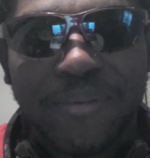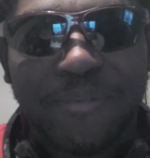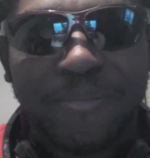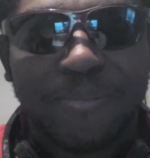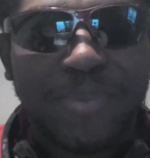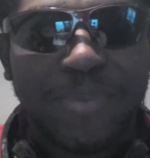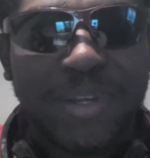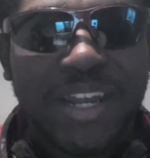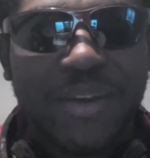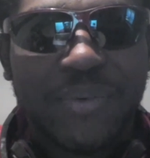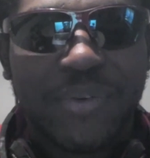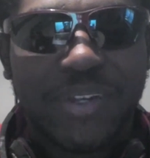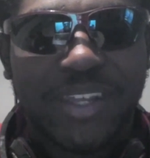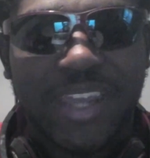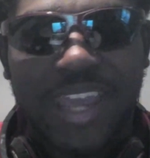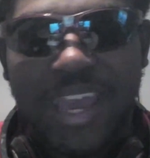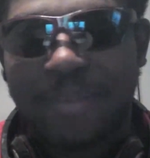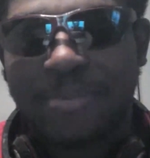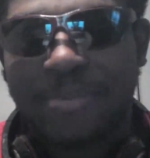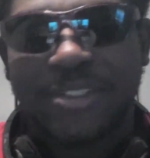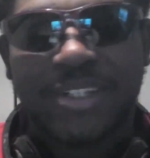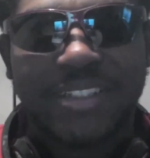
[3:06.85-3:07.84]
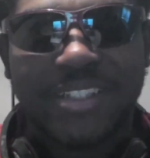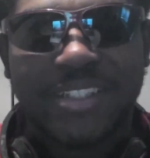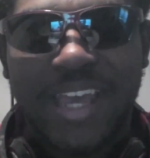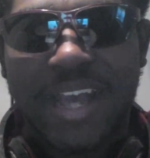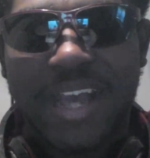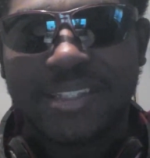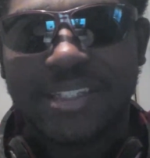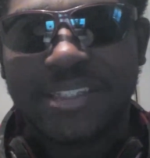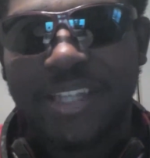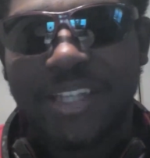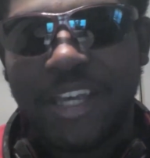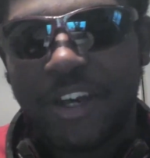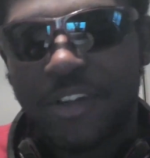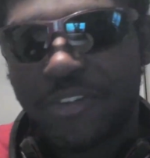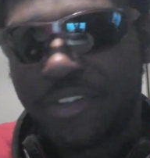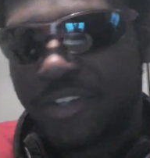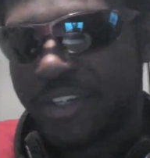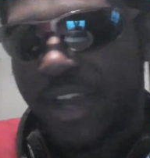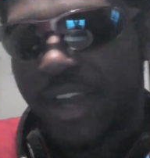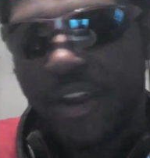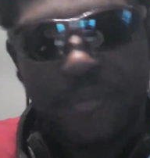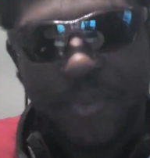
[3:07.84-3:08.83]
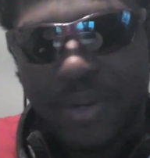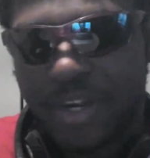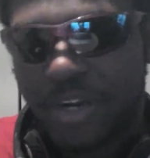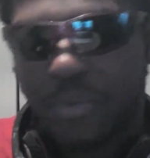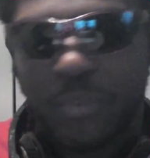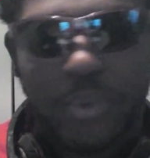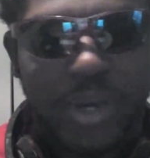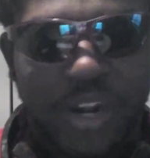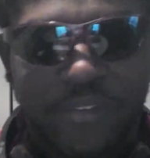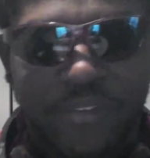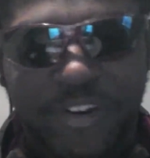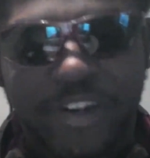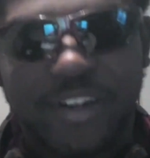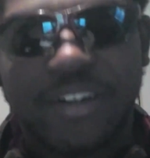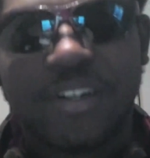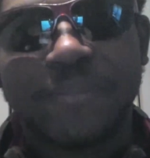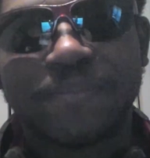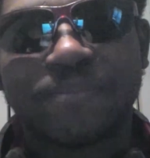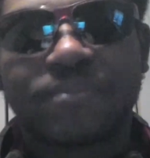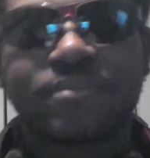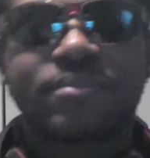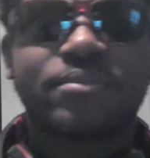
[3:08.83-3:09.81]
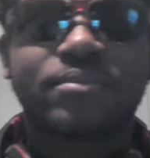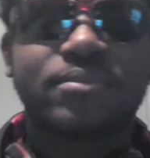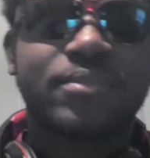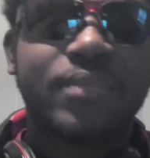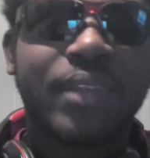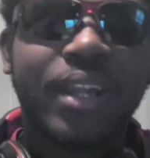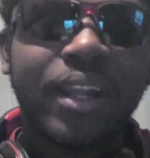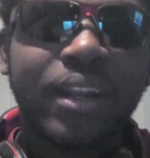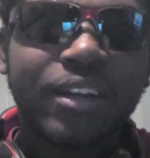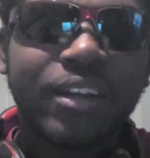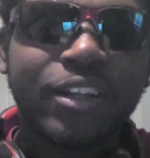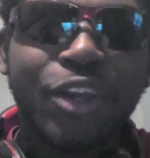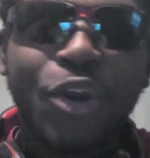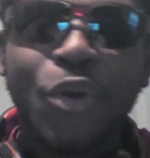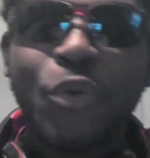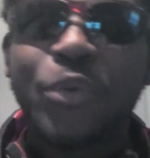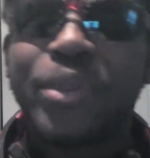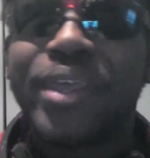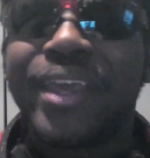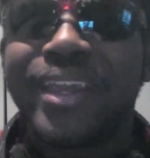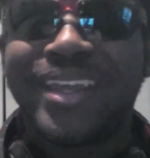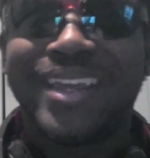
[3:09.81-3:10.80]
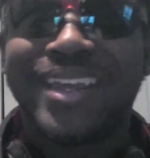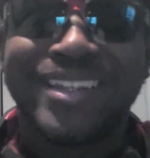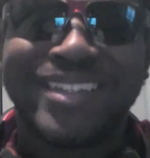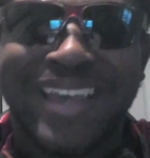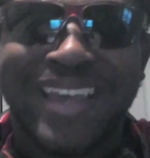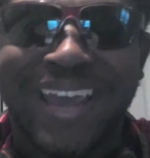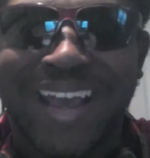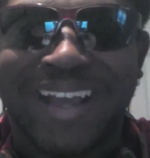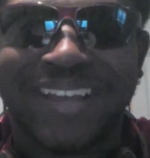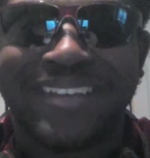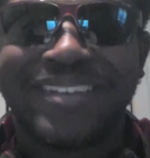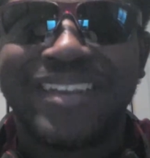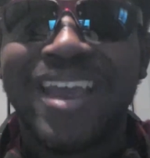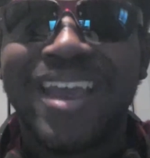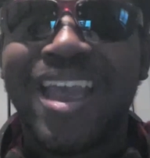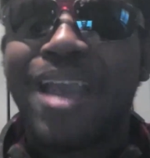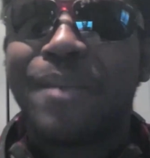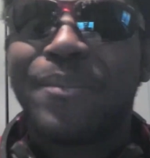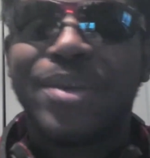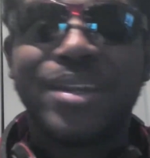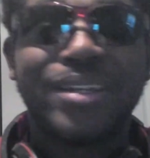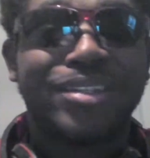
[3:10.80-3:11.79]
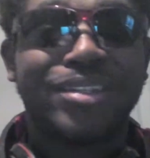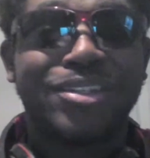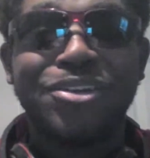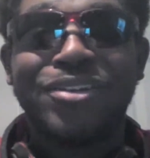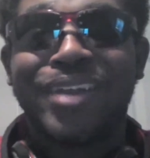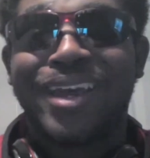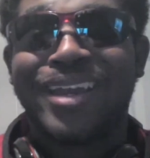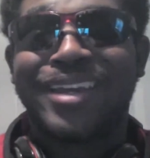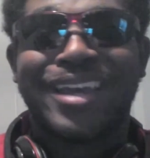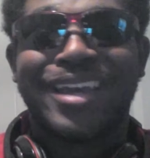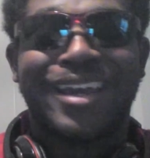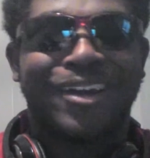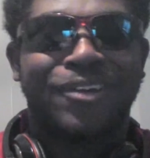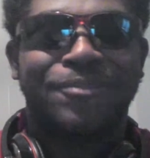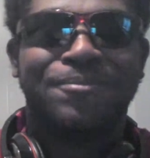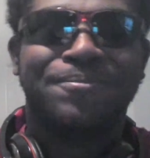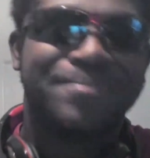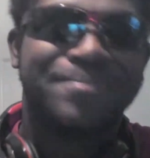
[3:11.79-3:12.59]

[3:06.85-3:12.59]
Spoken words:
have been able to capture his ass and tell the government or whatever to go get his ass. But it's too late now.